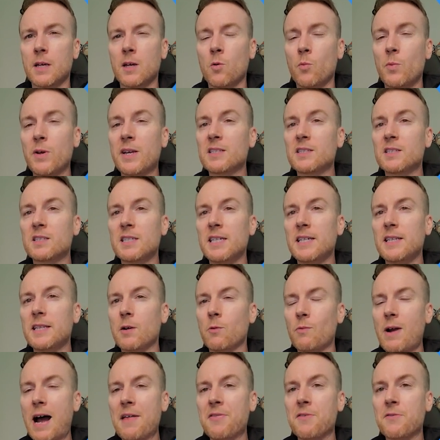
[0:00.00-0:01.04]
We can see
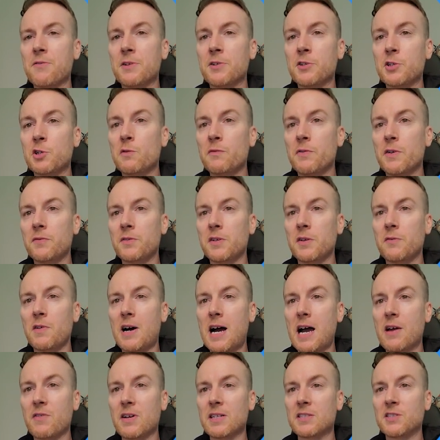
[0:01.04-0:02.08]
that rather than
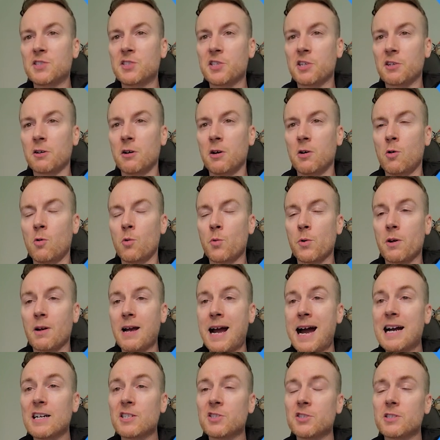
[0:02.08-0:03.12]
255 and 0, we are
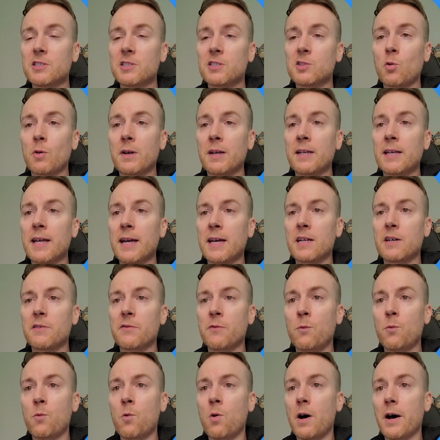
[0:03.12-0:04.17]
actually storing
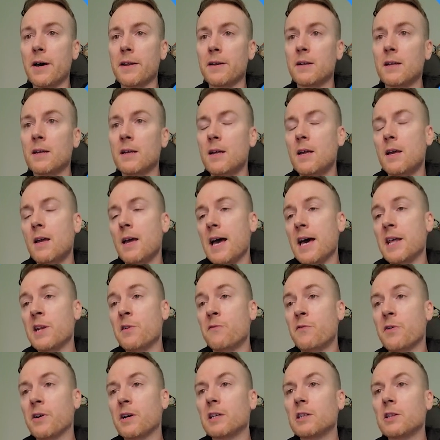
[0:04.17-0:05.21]
-1 and a
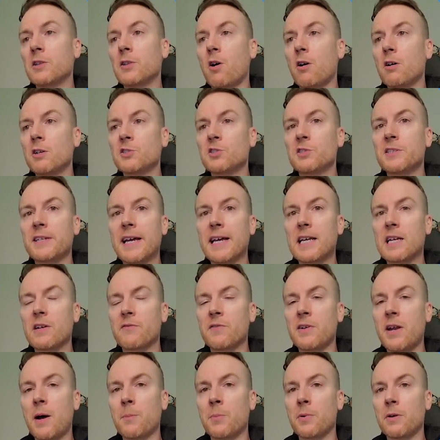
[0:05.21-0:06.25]
very large negative
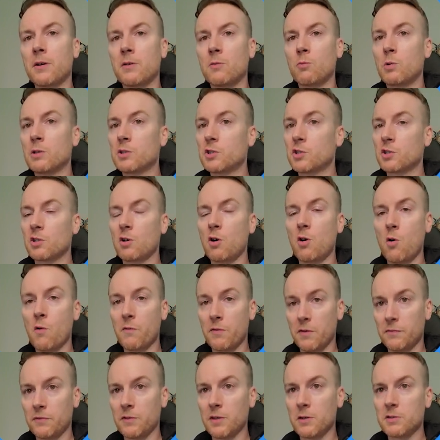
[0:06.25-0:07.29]
number, which
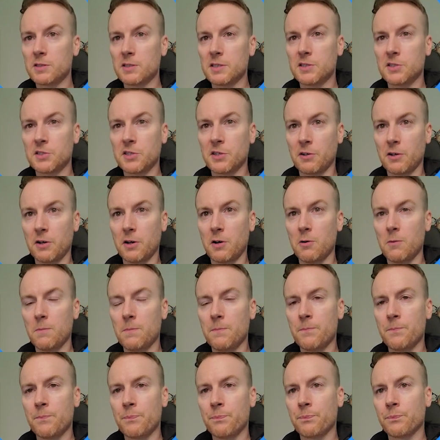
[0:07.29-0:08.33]
overflows to 0.
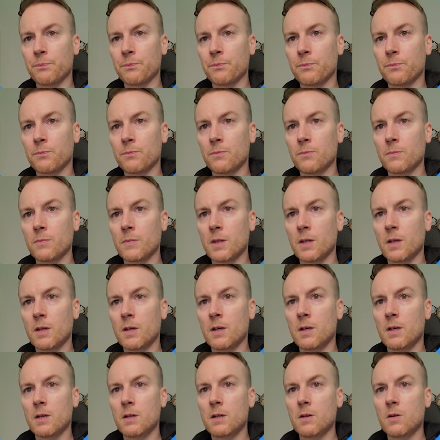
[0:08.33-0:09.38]

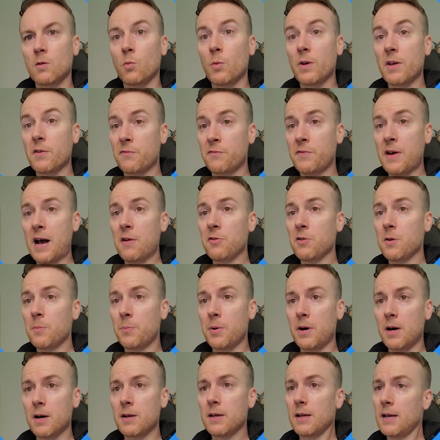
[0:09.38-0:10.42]
We have found the
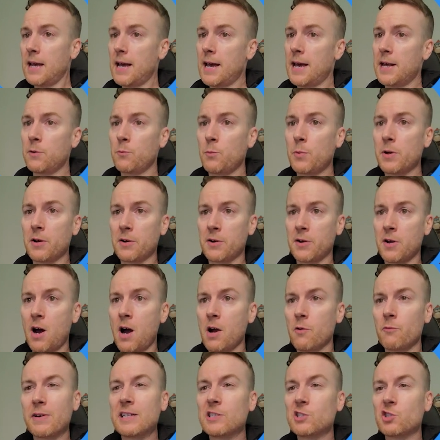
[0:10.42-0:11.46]
bug and we are
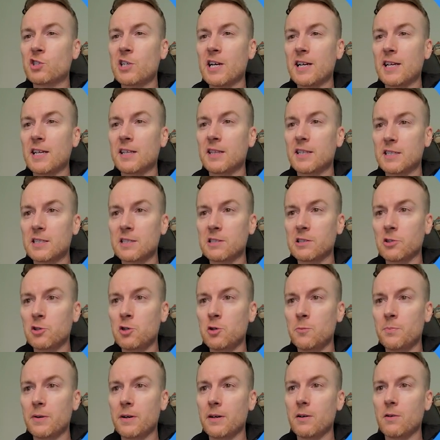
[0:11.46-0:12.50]
not range checking this
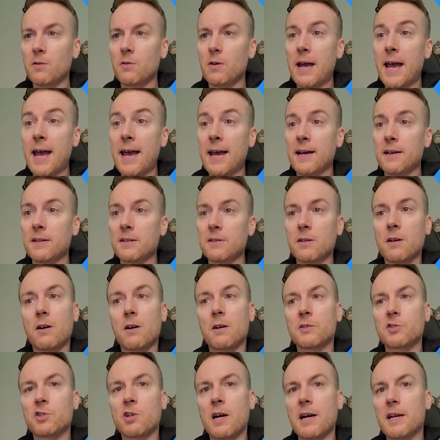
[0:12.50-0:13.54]
loop and
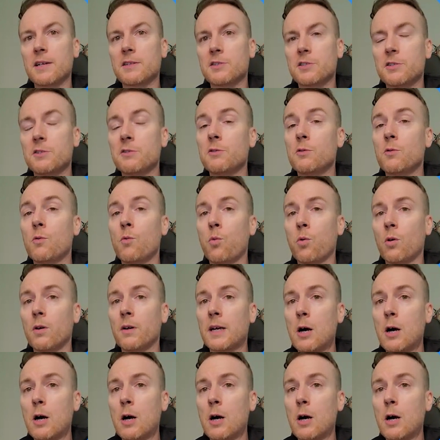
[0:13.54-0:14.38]
are trying to work